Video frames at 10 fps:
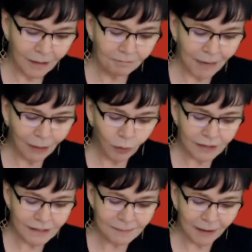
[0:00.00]
My
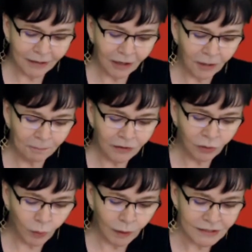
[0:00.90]
work is about helping the
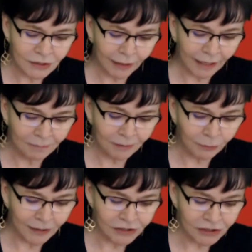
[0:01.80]
ones who can be
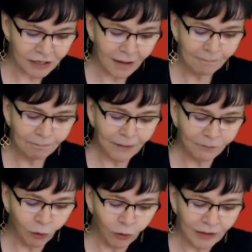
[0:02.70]
reached
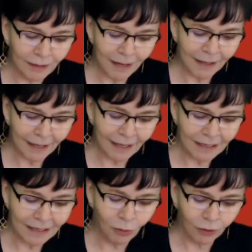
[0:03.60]
before they make
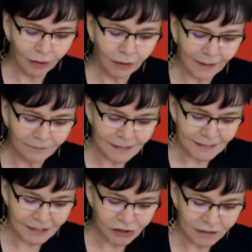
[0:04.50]
any more life
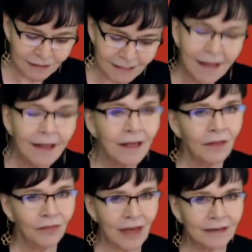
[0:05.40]
decisions
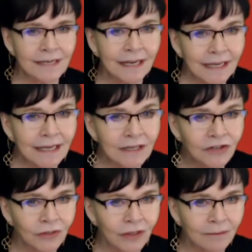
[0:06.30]
that
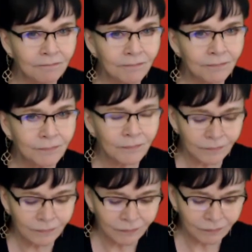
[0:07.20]
hinder them.
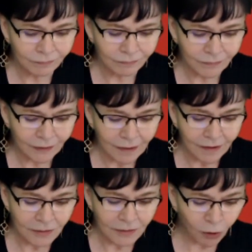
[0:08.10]

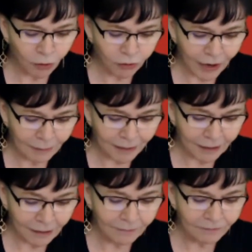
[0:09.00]
The programming
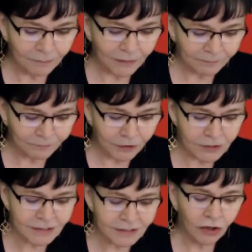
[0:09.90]
from the
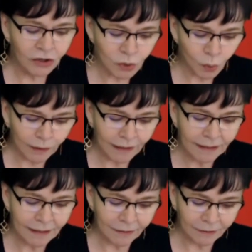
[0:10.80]
first 20
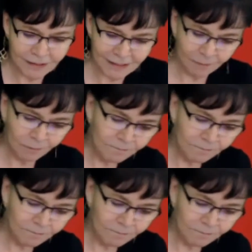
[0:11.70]
years.